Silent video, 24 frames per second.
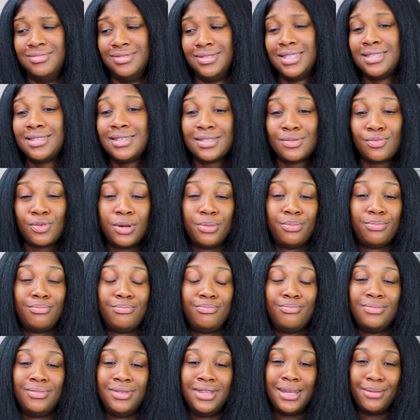This is what
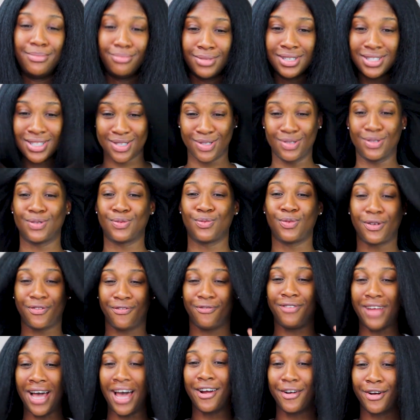
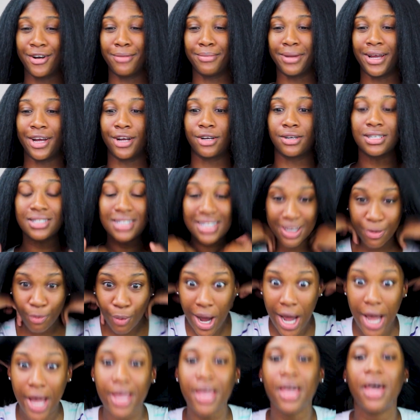flat iron in my hair does. Like,
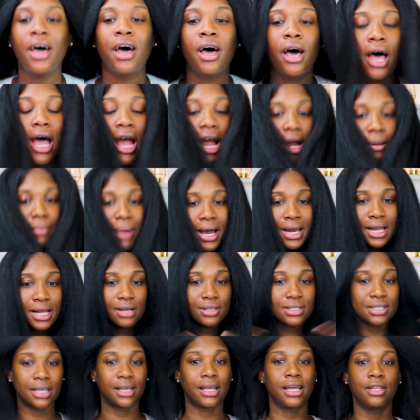why? Everybody
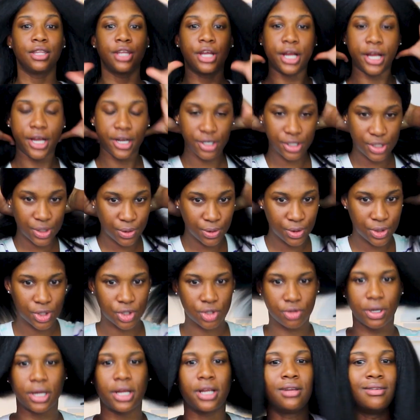else can get their hair so
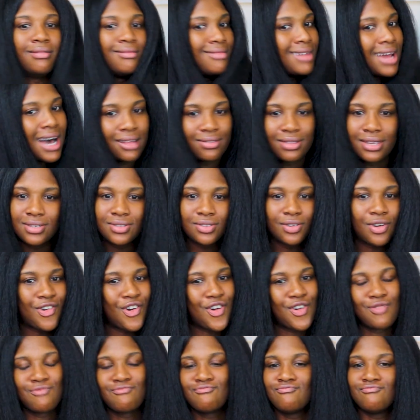straight, not this
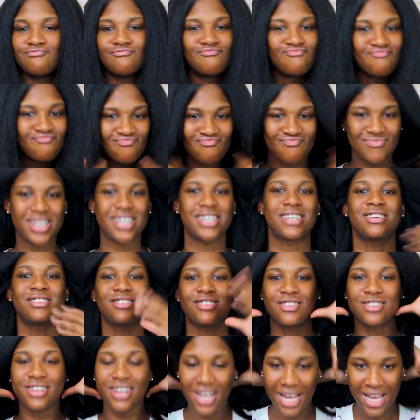girl. My
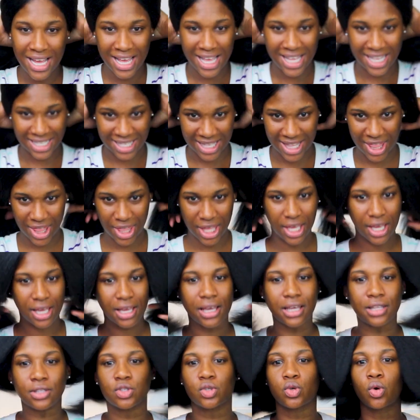hair is thick,
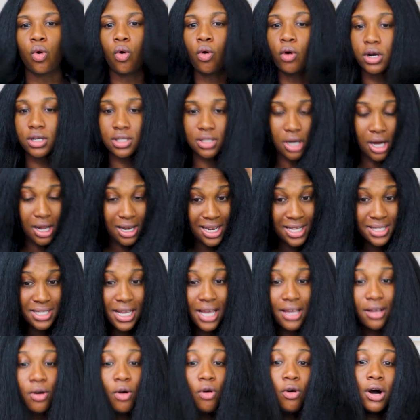it's coarse, unless
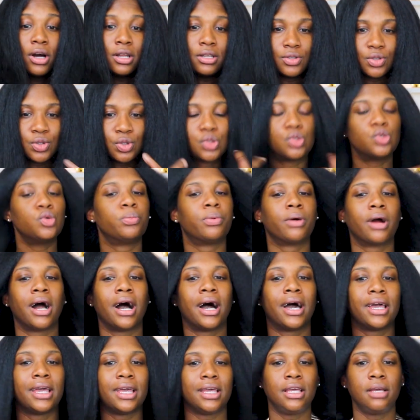I go on super
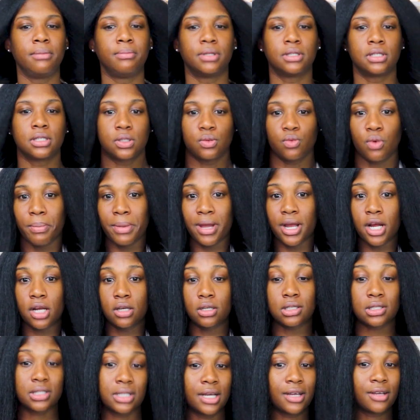high heat. But this is what my hair
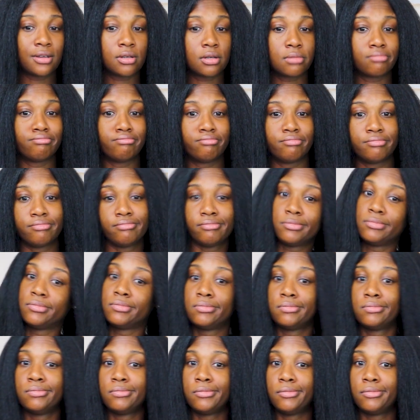looks like.
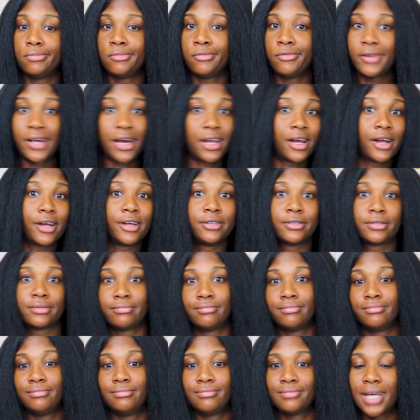Flat iron.
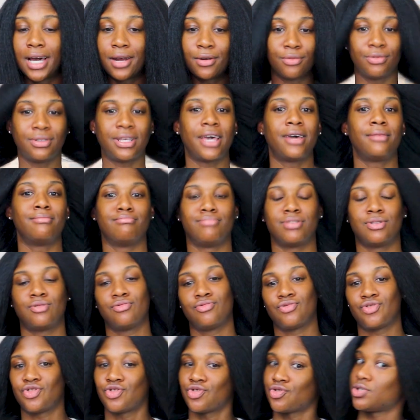I don't get
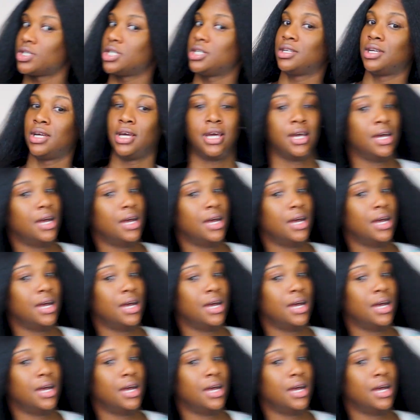bone straight.